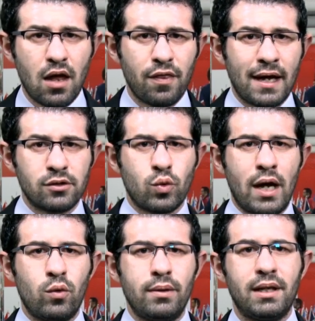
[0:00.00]
and that's
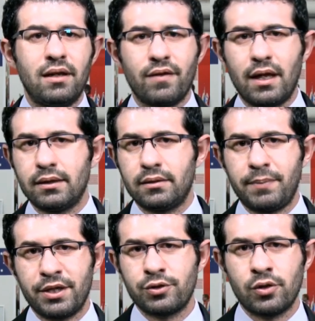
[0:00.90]
why we believe that
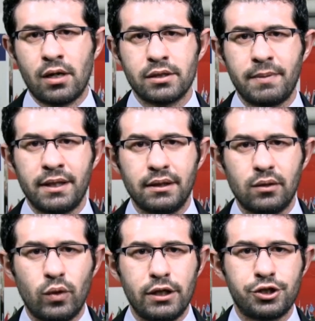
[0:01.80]
personal
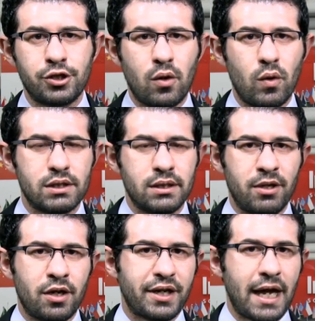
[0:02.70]
spending will show a
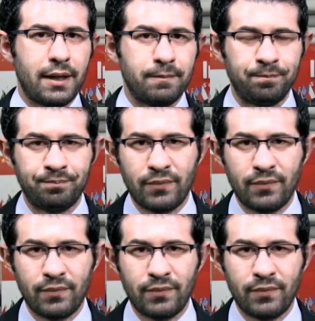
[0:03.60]
similar gain.